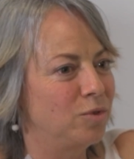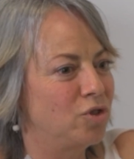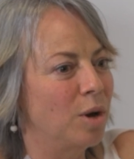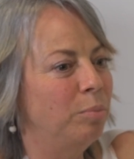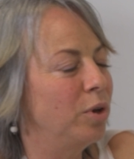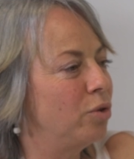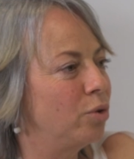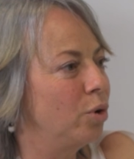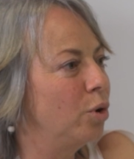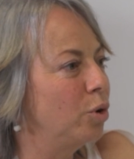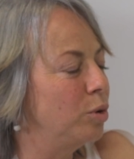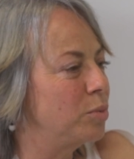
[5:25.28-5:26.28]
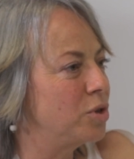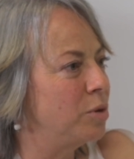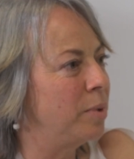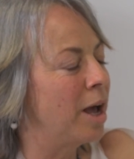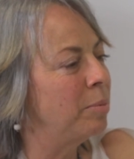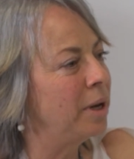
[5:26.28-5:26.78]
jumping through hoops
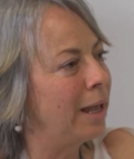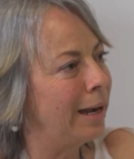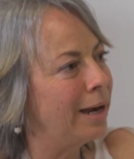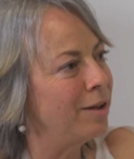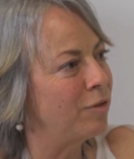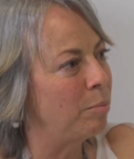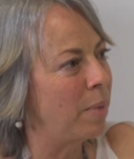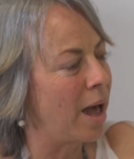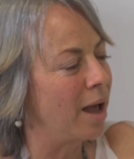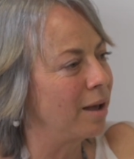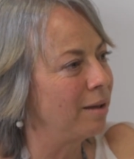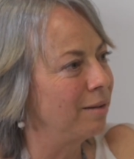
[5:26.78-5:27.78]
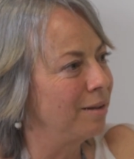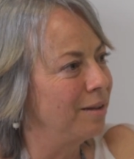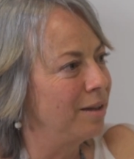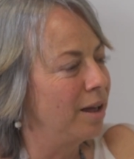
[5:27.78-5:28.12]
to be able to get any of it back.